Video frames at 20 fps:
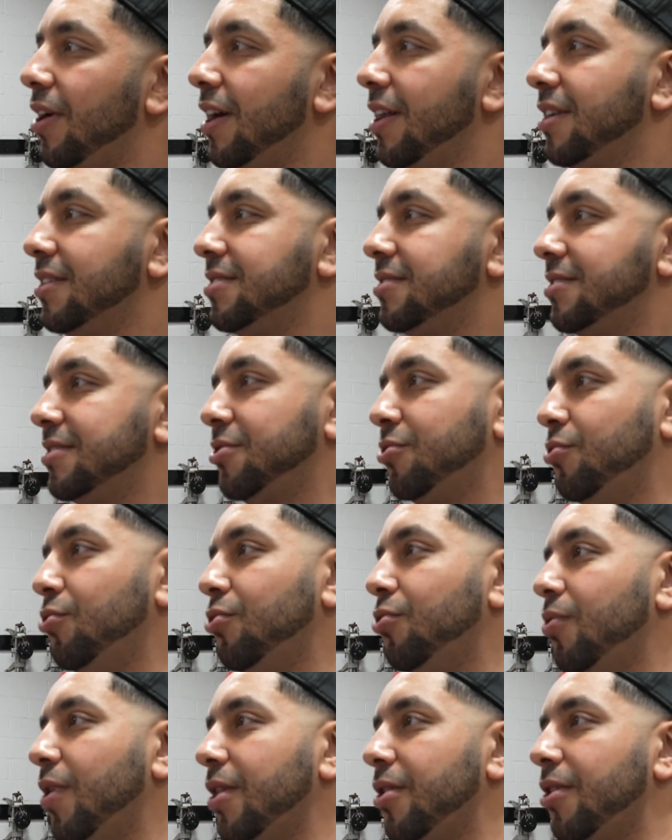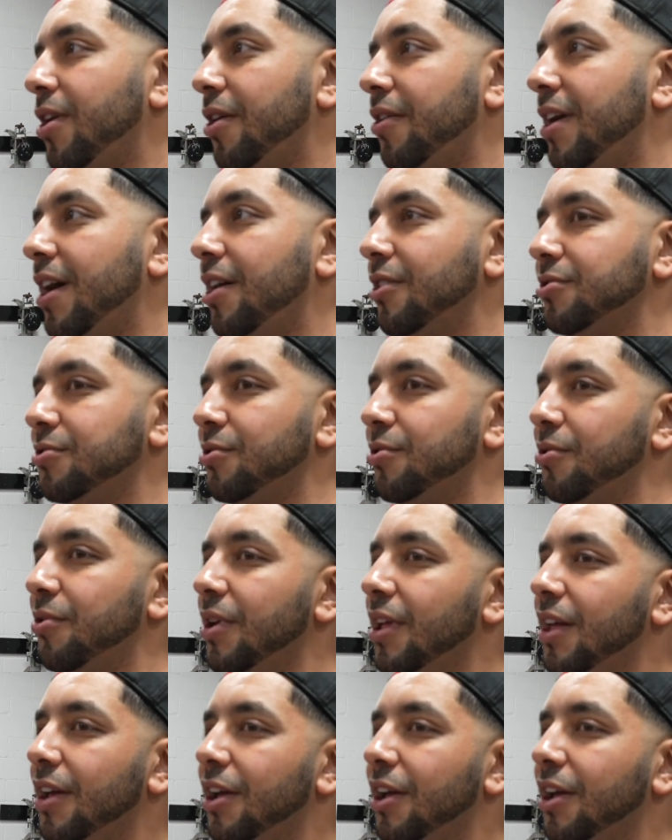And it's cool weather out now, so